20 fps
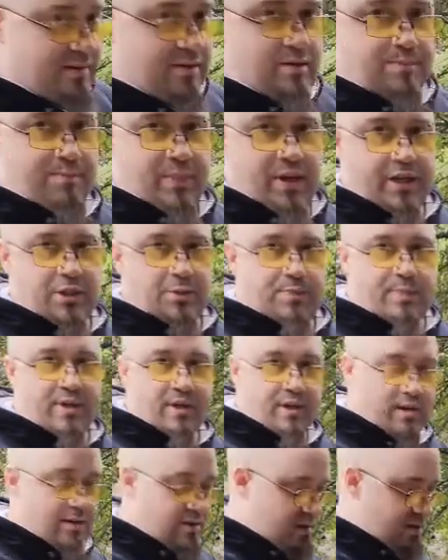as much
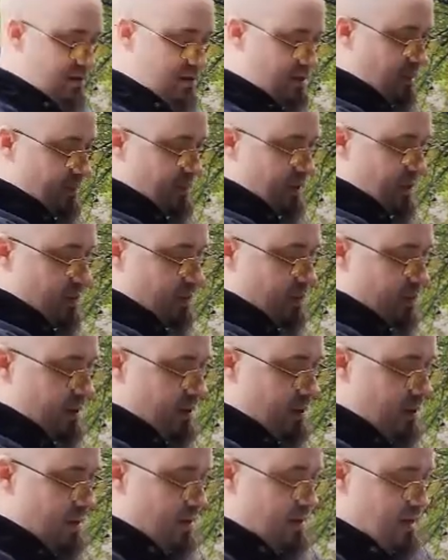because there's something going
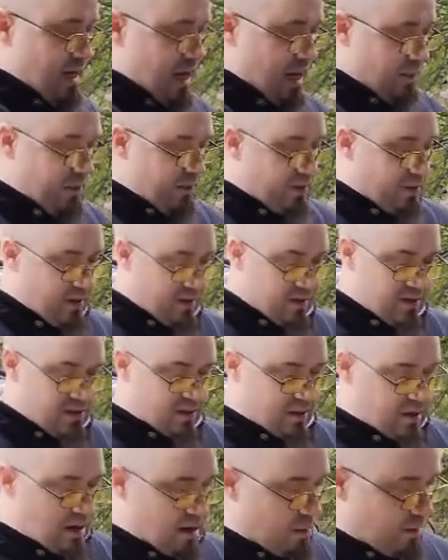on top of this, the
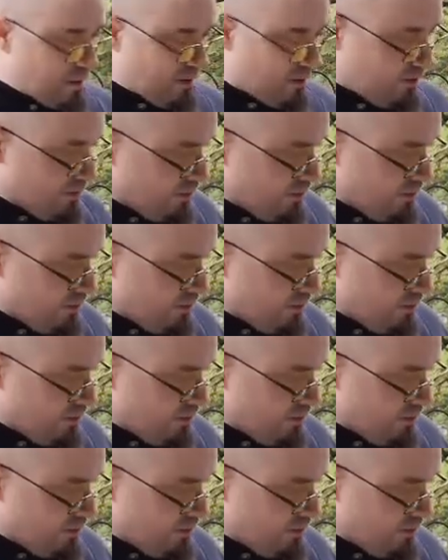carbon